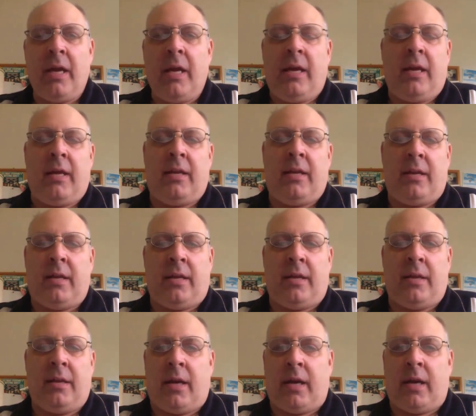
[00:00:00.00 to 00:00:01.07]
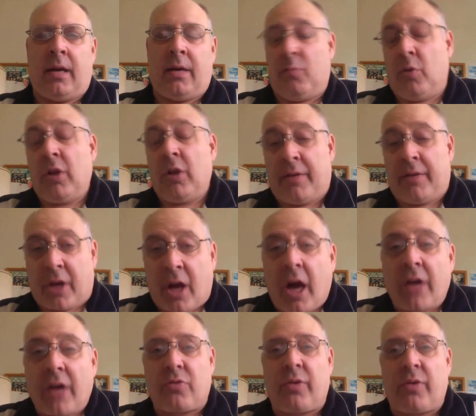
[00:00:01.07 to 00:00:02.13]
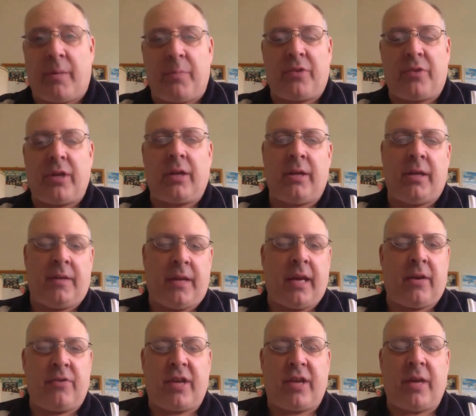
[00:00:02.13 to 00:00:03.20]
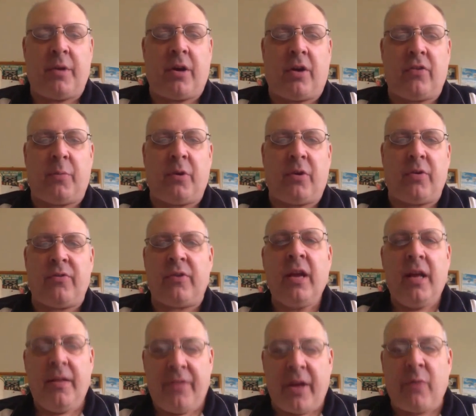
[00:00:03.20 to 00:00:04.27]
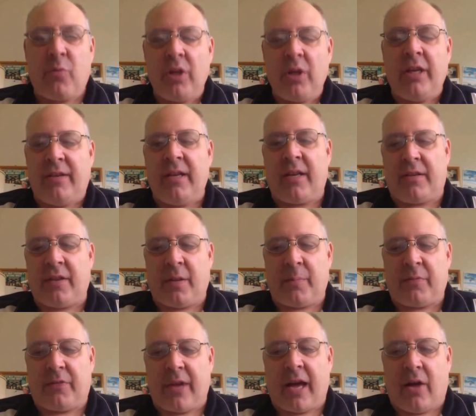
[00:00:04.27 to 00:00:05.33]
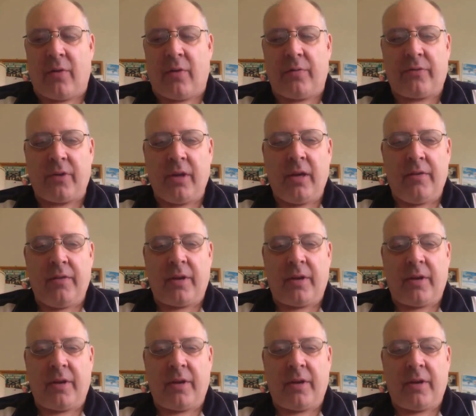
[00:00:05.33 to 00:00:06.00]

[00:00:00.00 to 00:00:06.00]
in really in the country, and particularly in the entertainment arts, because they really did it to themselves. They